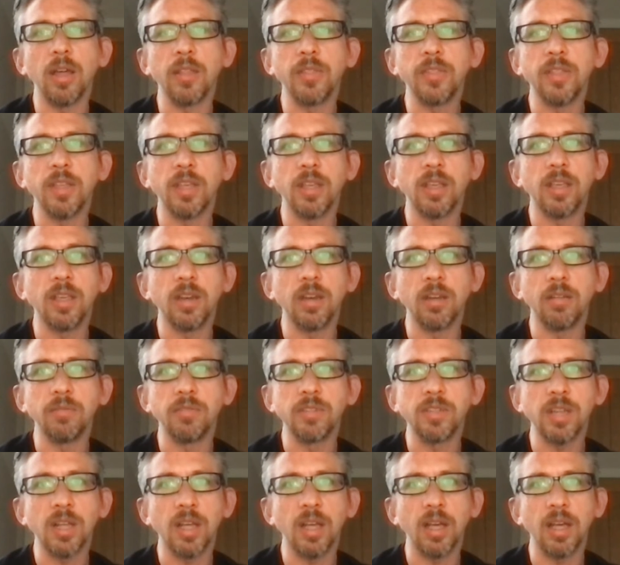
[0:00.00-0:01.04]
think
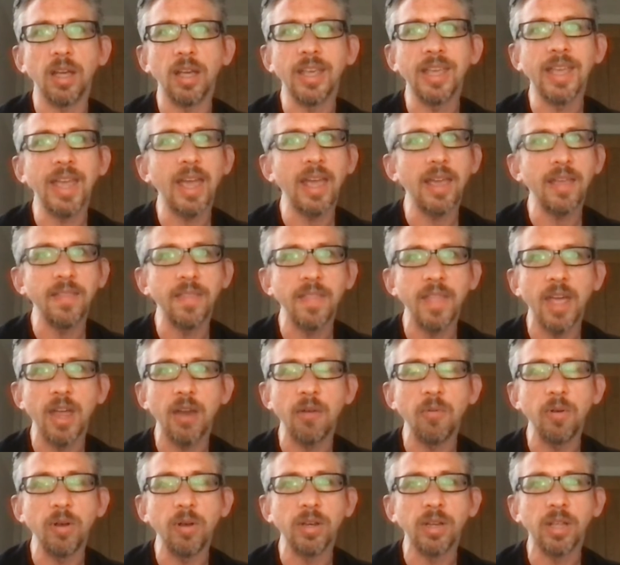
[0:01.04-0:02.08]
get in
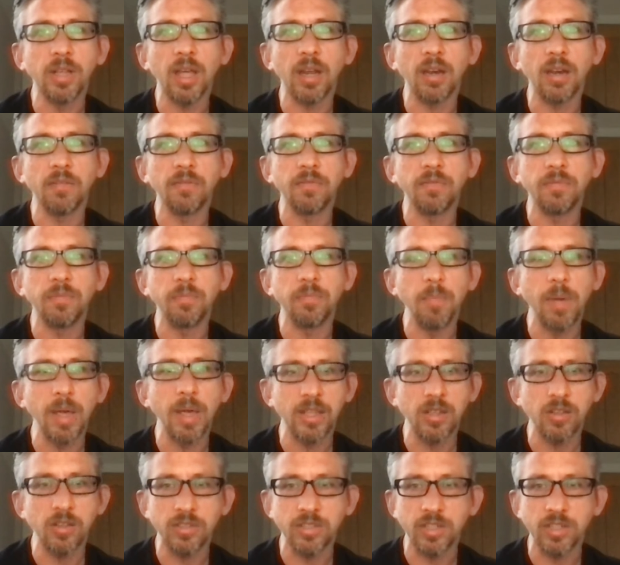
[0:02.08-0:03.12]
there and kind of
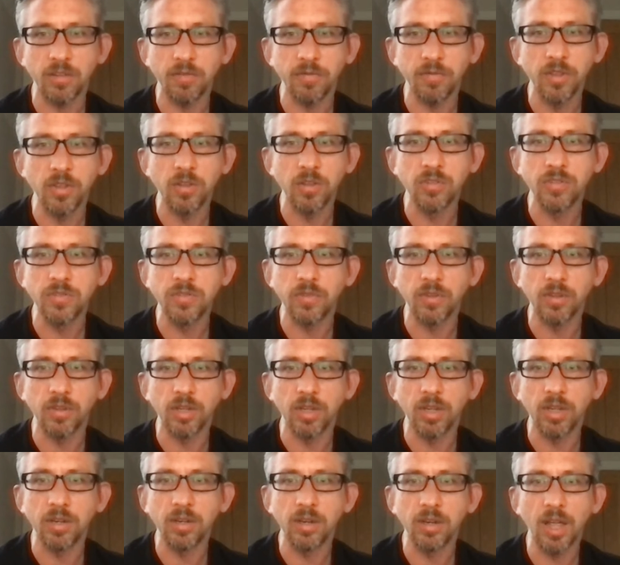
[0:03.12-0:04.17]
make yourself
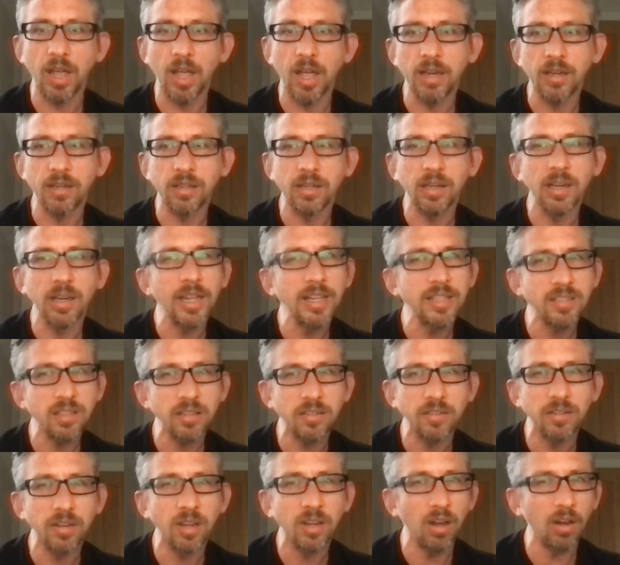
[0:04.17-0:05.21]
useful and
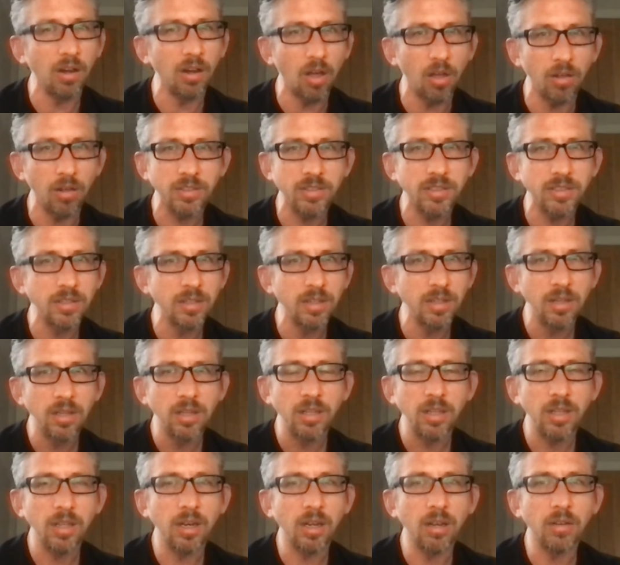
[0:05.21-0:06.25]
listen a lot.
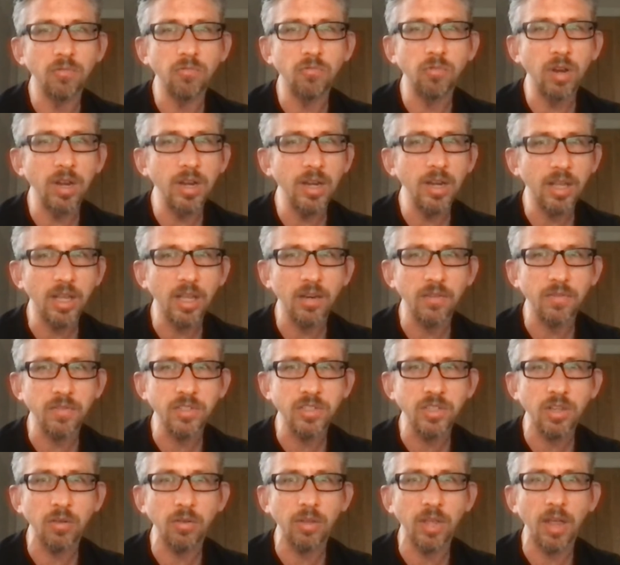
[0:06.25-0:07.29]
Really kind of
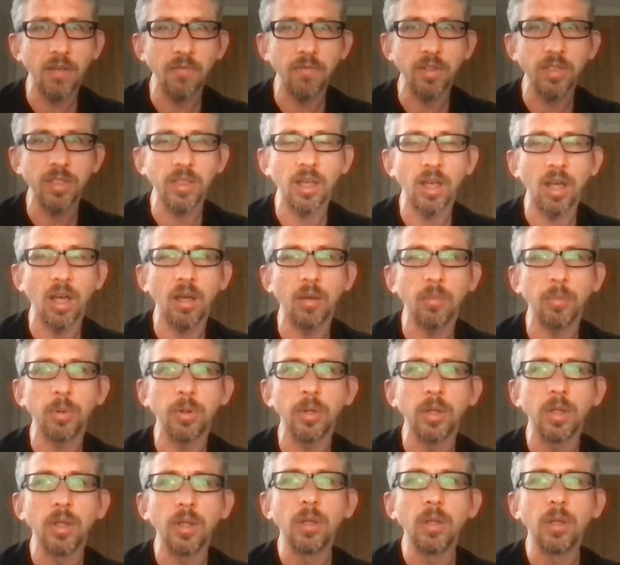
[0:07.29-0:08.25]
soak everything up.